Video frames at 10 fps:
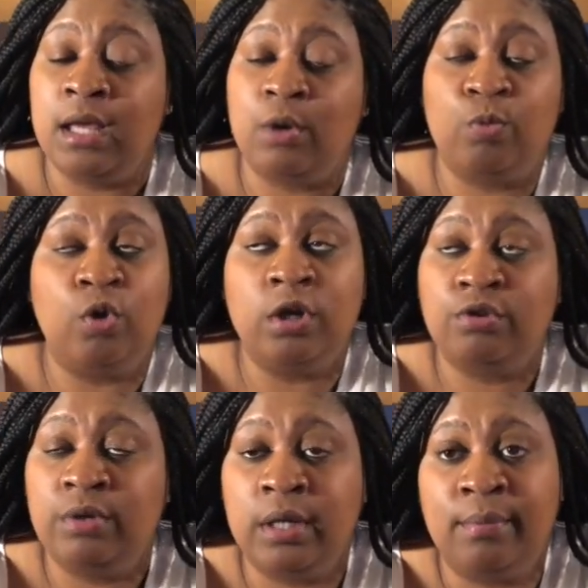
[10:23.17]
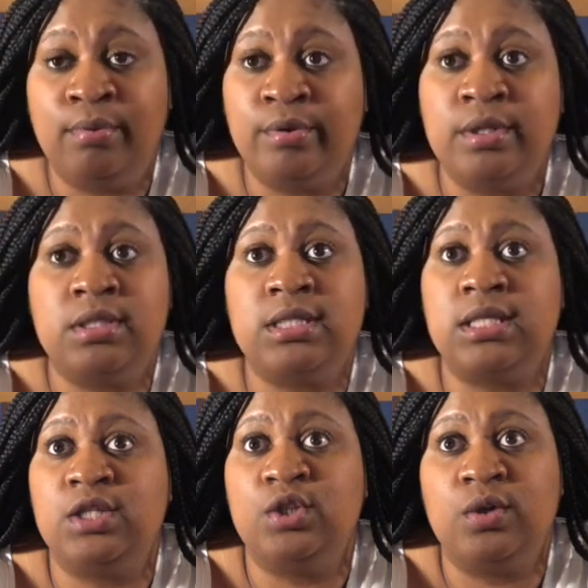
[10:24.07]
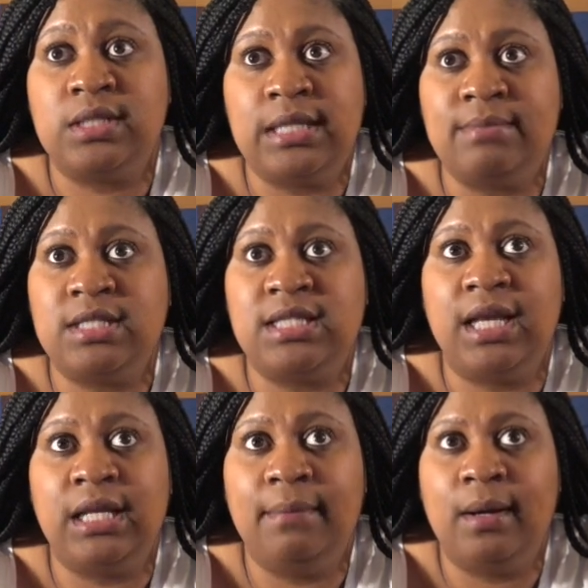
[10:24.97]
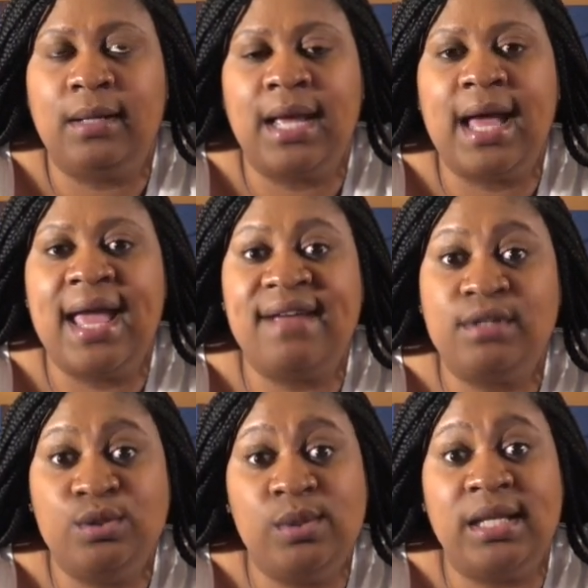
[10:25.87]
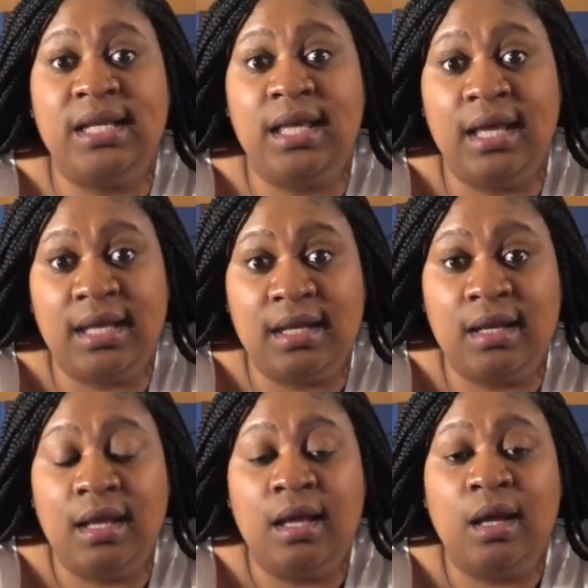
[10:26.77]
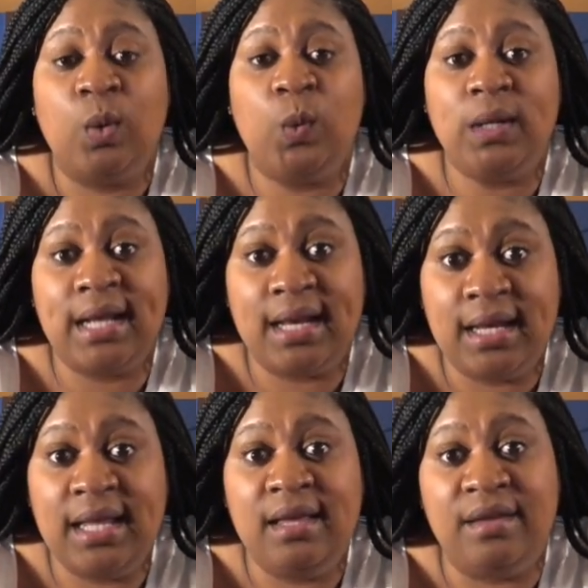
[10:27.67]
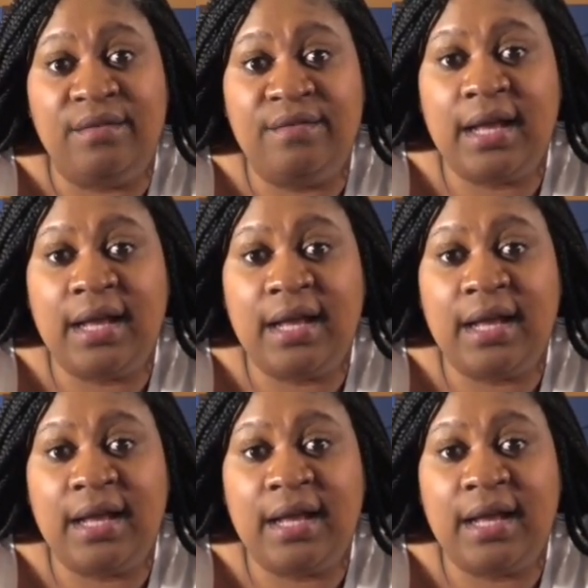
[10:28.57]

Walking through the airport is just exhausting. I'm just thinking about like I have to do that again when I leave.